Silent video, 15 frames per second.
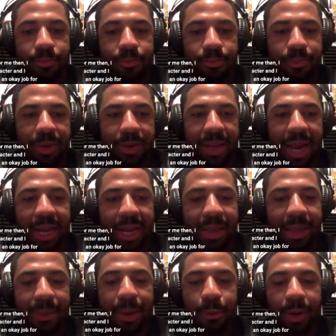it's got a
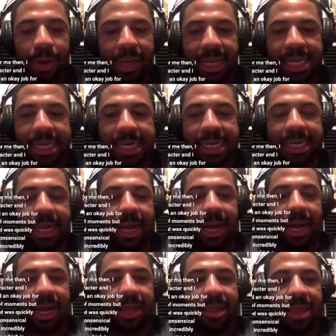limited release
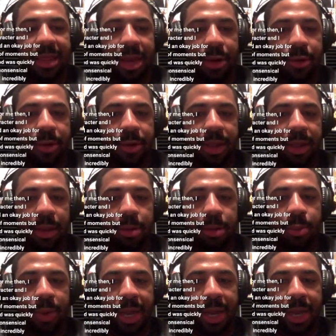uh, in theaters this
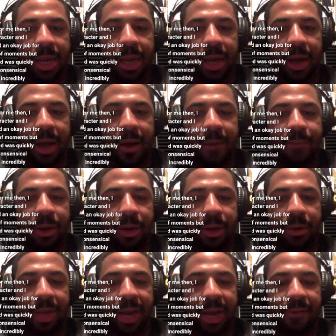week. Um, you can
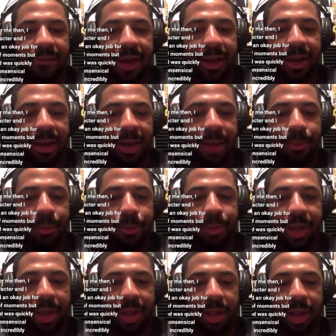only kind of find it in a couple of
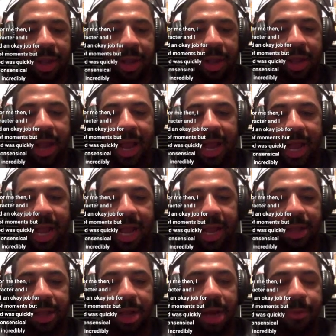places.
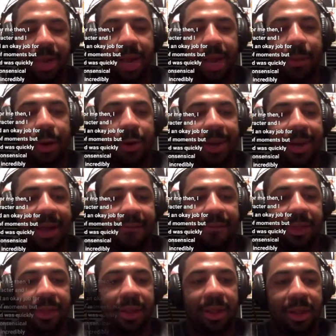It's going to be coming on
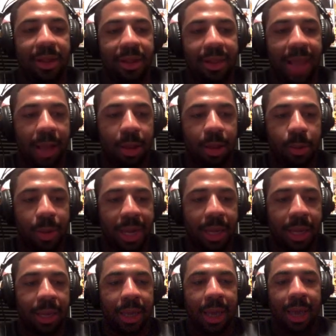Netflix next
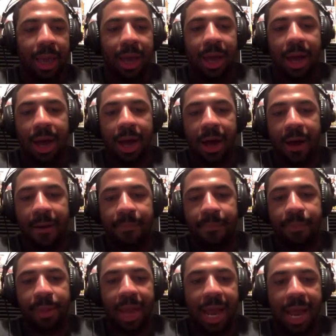week.
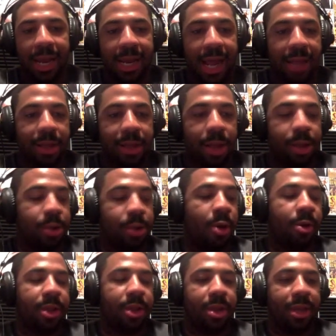Um, and it has a
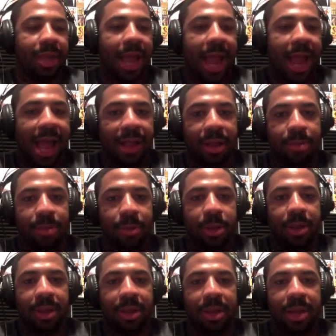star-studded cast, as most
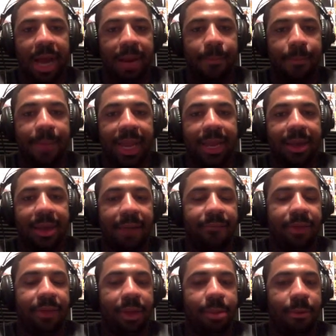of these kind of big
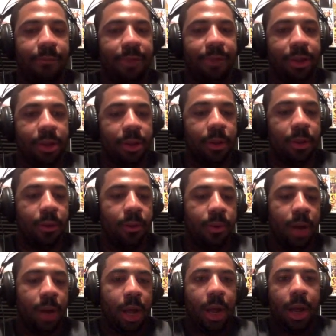Netflix movies
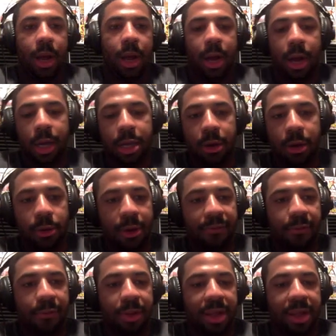do. Uh, here you
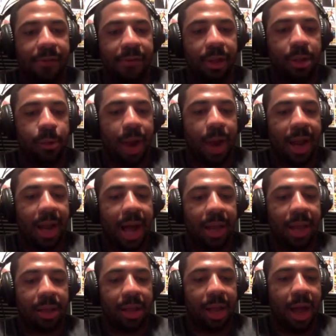have Chris Evans, Ryan
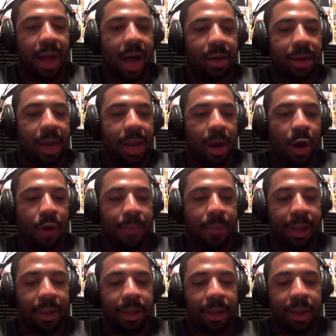Gosling, Ana de
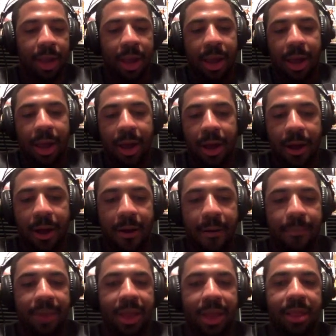Armas.
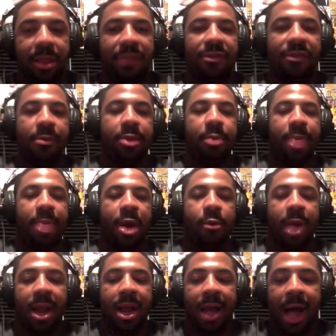Um, it, this film is about
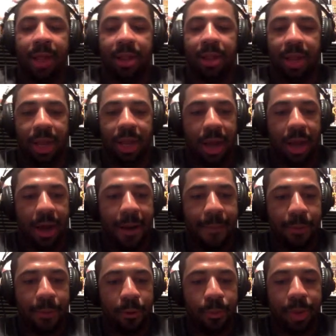Ryan Gosling,
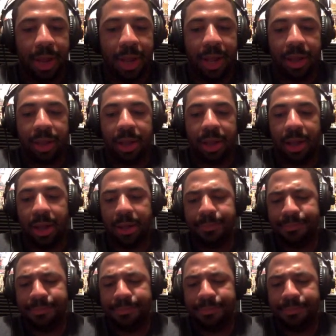um, who plays um,